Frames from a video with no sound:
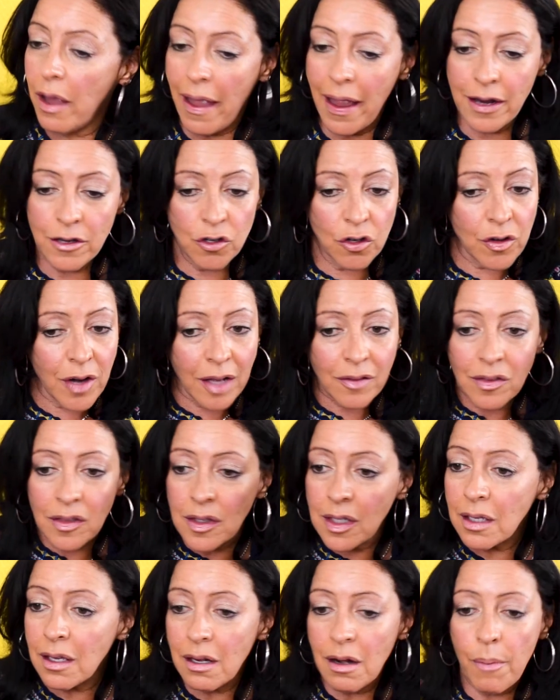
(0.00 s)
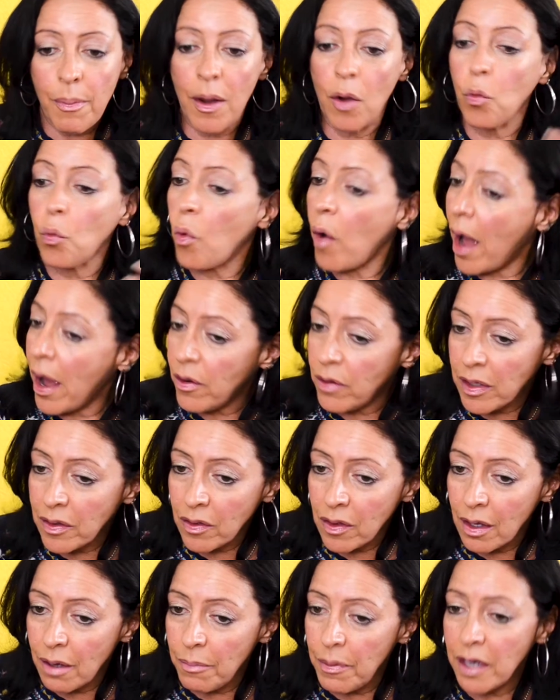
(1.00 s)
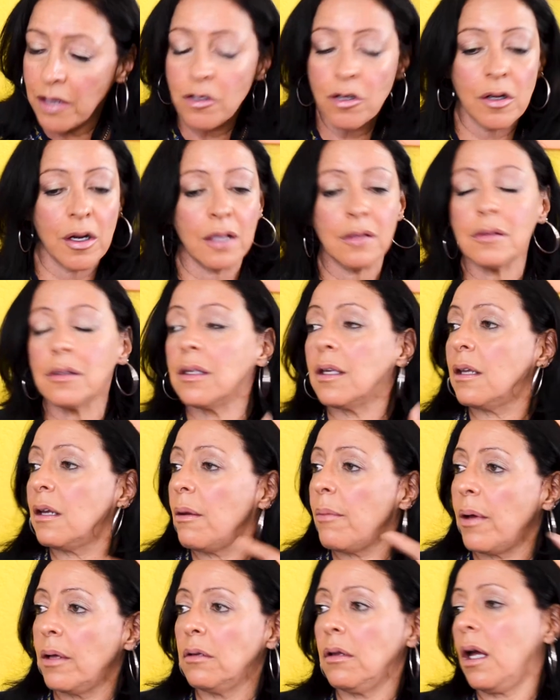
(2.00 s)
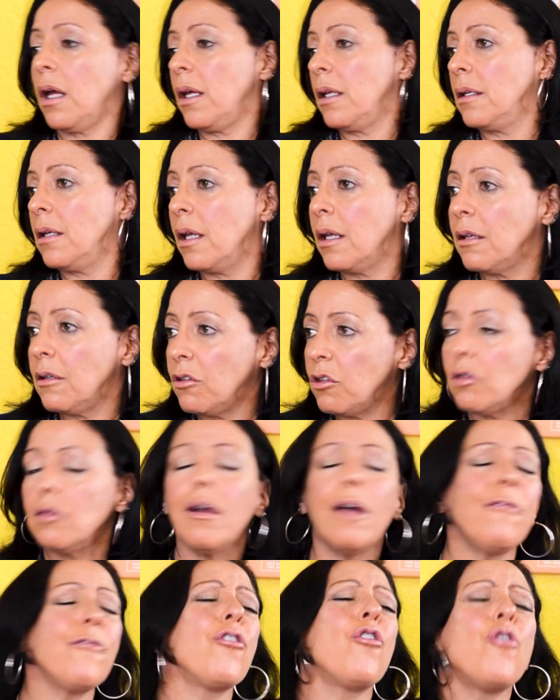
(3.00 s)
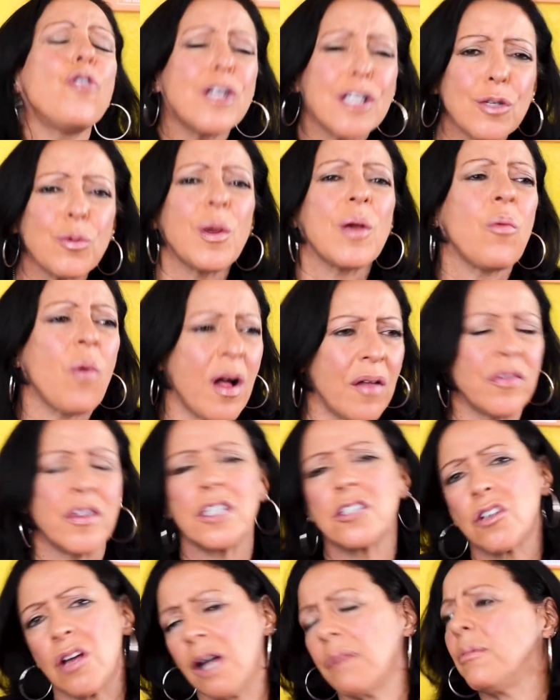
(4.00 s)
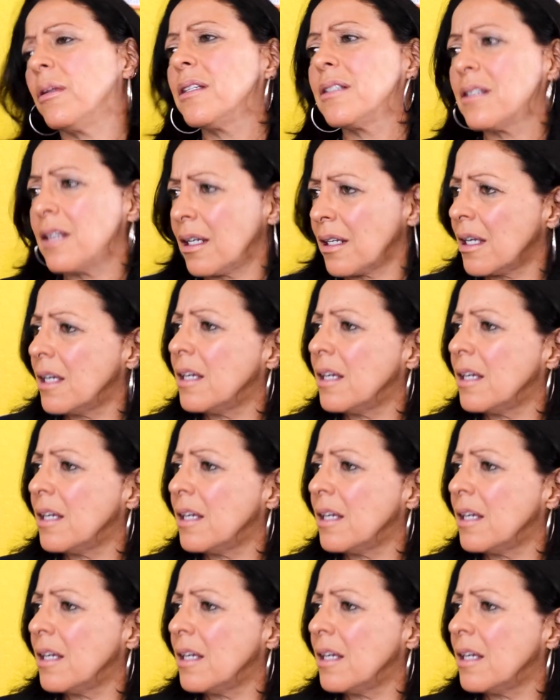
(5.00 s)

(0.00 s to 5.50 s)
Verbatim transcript: and you're not thinking about wowing them and you're not thinking about, of course we want the job. Let's not